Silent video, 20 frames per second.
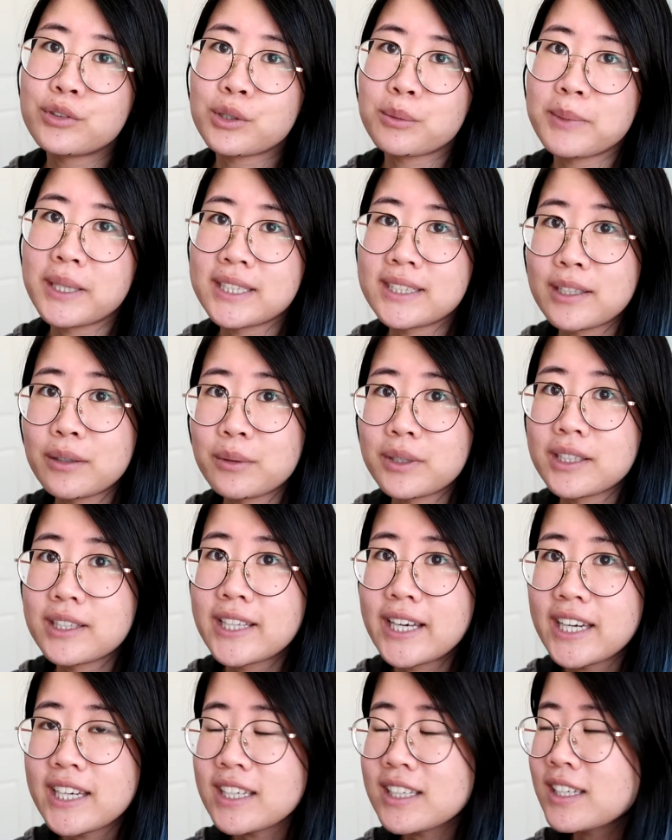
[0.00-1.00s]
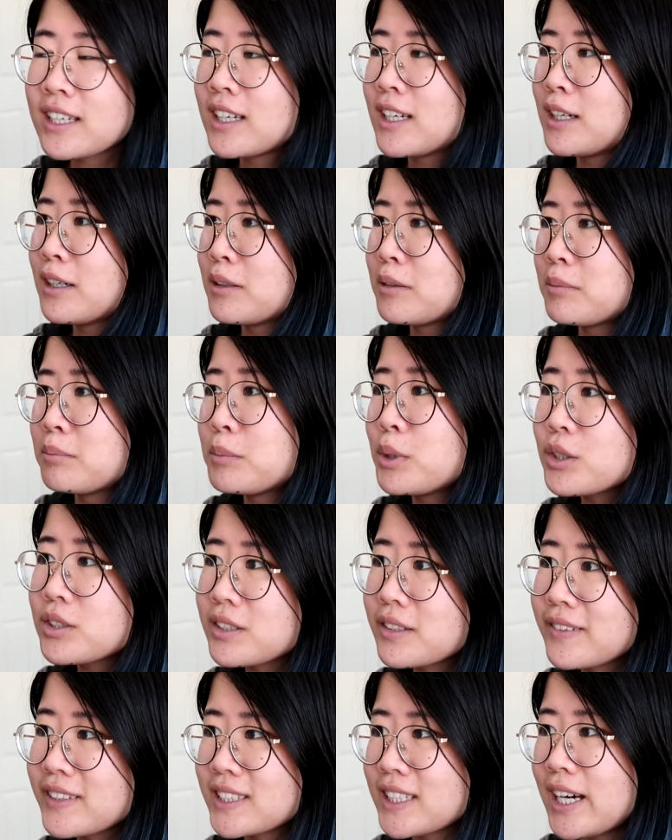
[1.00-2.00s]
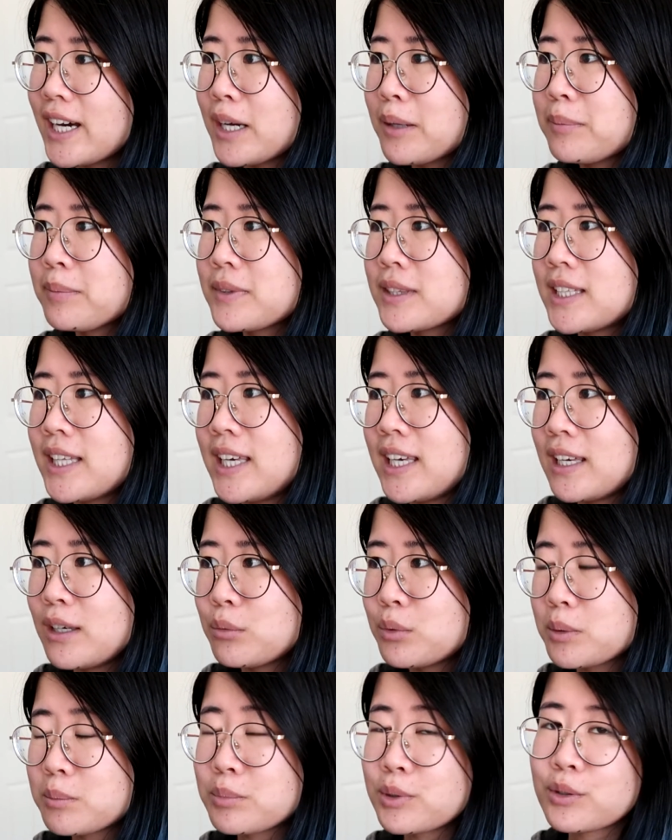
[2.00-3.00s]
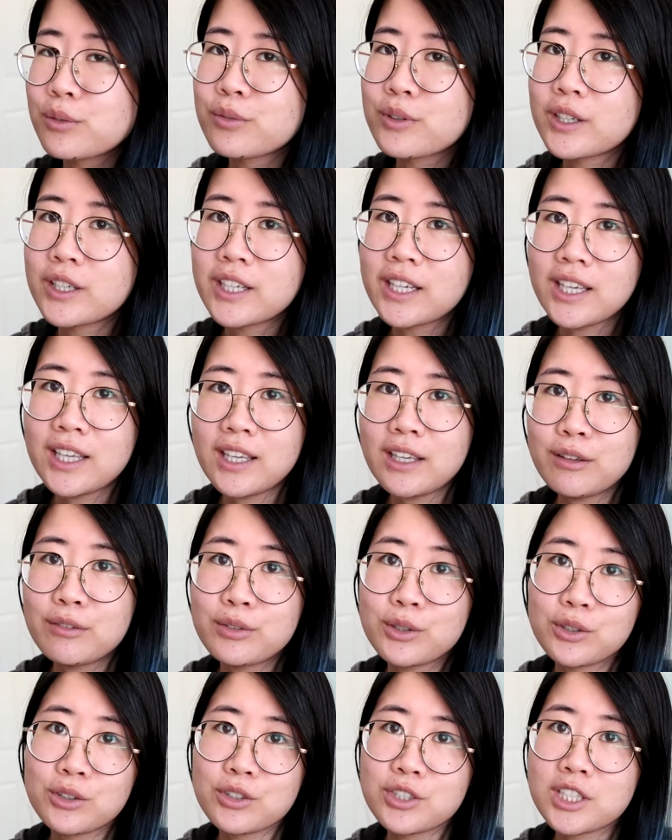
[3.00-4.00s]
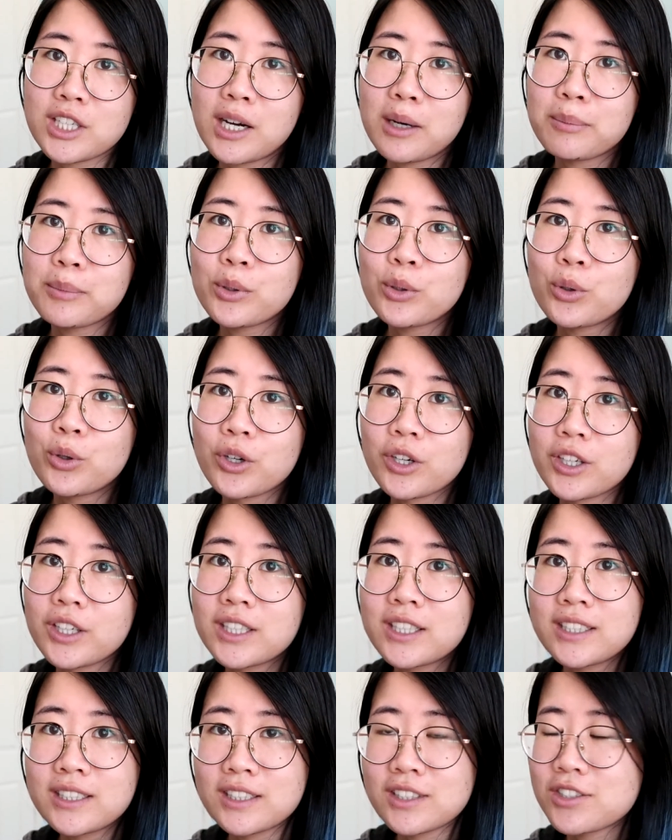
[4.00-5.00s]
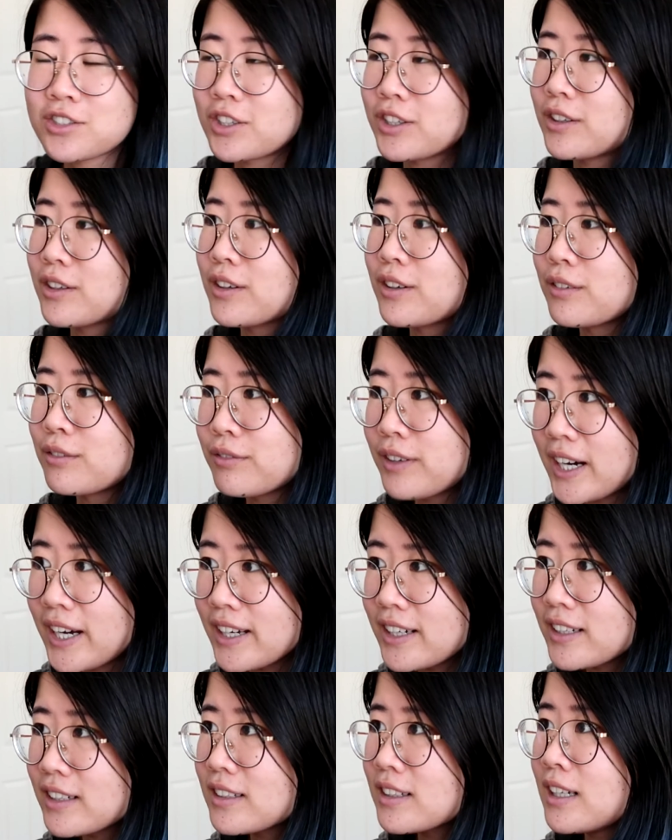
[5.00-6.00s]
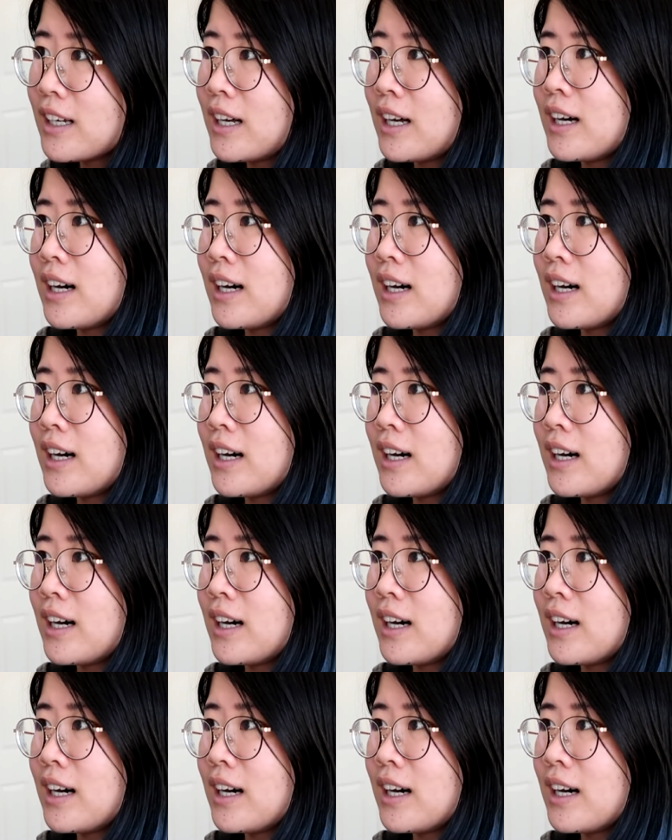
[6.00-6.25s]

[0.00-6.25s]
format they would like. Most of the time, they would prefer a Photoshop or Illustrator file.